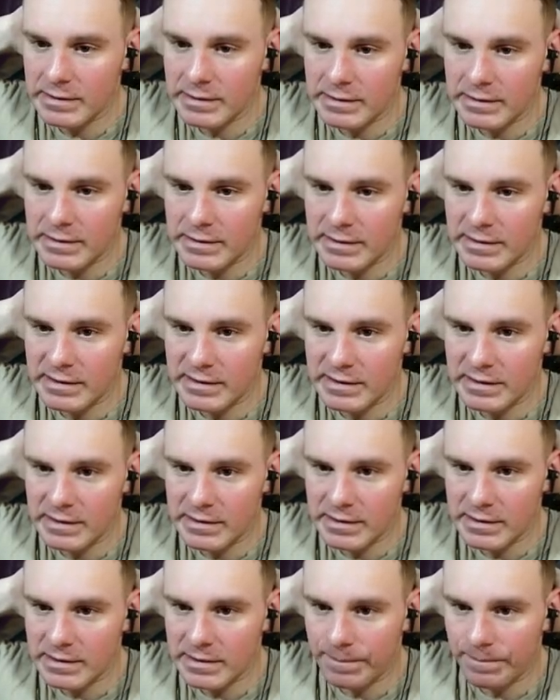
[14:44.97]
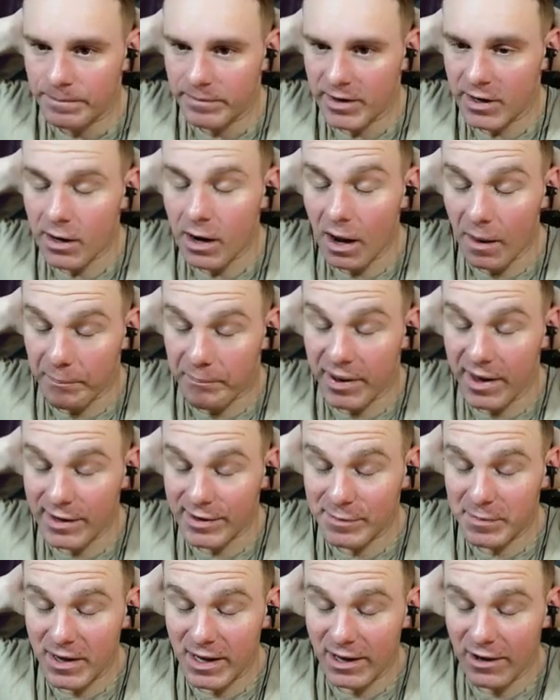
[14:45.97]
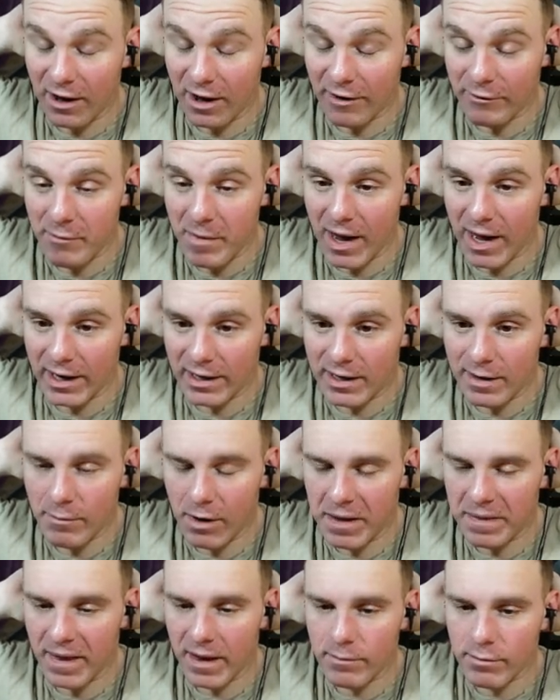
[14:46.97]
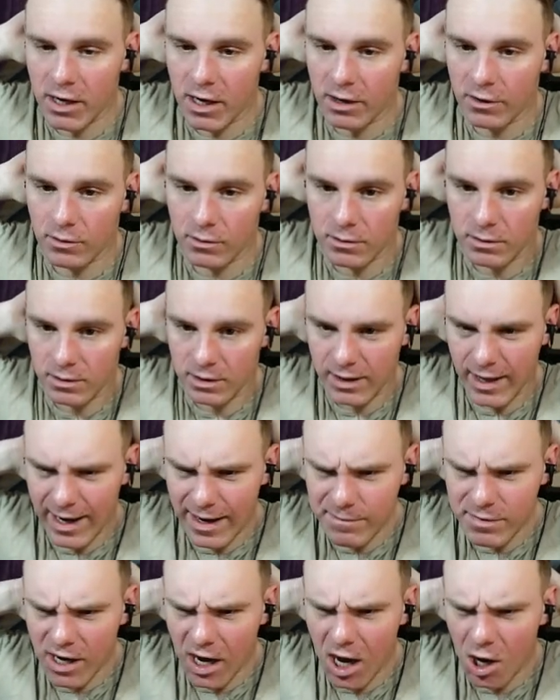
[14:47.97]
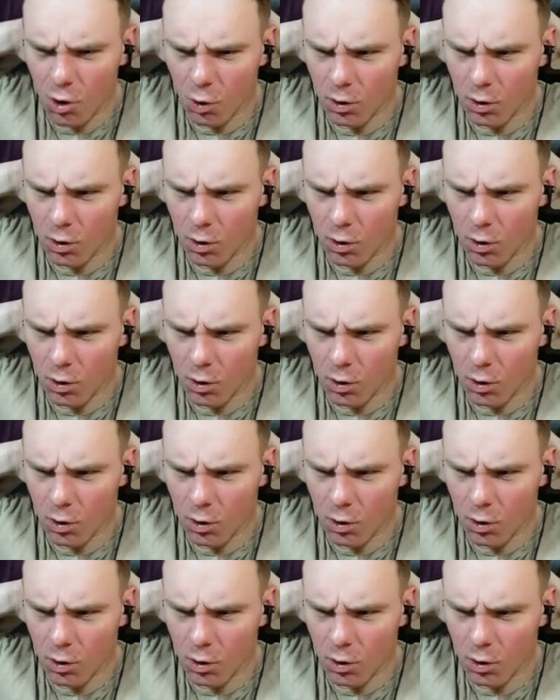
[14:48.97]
No fuck. You're gonna piss me off, man. Come on, let him go. Let him go.